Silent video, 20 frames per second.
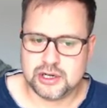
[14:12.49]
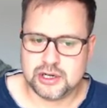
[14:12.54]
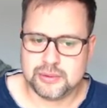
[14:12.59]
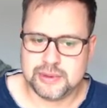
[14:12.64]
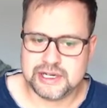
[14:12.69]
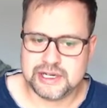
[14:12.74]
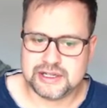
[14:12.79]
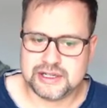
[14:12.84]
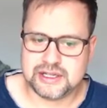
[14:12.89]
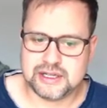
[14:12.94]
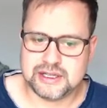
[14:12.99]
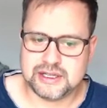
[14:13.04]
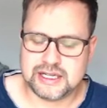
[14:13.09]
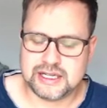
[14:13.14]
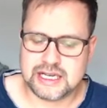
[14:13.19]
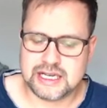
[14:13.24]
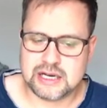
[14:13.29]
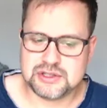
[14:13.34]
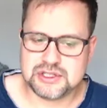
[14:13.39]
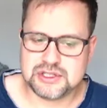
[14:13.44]
that
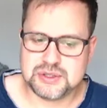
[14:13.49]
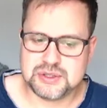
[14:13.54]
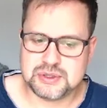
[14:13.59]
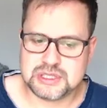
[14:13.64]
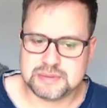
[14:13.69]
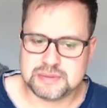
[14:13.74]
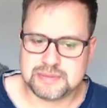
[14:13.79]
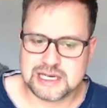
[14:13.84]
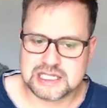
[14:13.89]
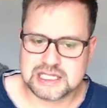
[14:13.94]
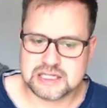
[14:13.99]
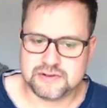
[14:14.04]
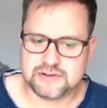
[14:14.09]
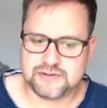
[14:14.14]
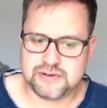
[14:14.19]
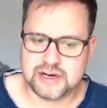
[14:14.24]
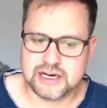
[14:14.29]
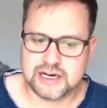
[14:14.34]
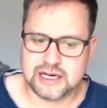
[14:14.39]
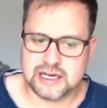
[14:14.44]
allows you to
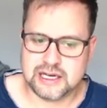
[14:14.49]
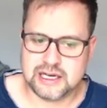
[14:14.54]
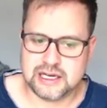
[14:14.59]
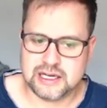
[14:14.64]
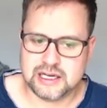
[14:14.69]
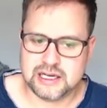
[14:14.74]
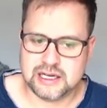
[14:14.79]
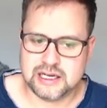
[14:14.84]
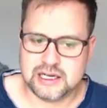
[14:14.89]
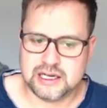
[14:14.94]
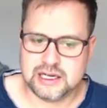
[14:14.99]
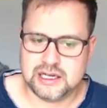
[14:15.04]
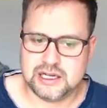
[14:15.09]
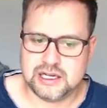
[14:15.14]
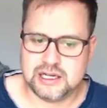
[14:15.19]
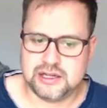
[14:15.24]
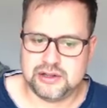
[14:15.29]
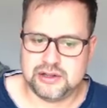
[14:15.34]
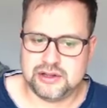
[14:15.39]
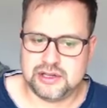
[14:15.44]
specify
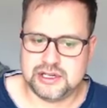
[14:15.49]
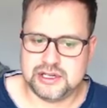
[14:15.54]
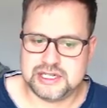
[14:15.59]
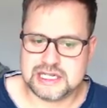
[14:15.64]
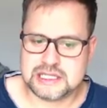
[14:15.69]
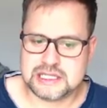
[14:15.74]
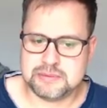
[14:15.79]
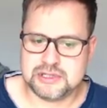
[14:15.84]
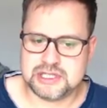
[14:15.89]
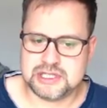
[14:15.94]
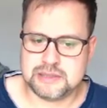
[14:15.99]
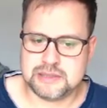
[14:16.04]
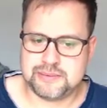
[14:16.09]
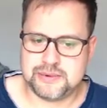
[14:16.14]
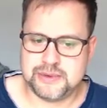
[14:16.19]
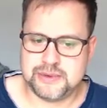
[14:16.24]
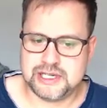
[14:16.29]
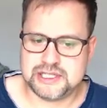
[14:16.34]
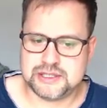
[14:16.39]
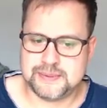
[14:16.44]
the decimal
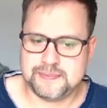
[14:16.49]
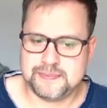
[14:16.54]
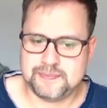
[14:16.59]
separator.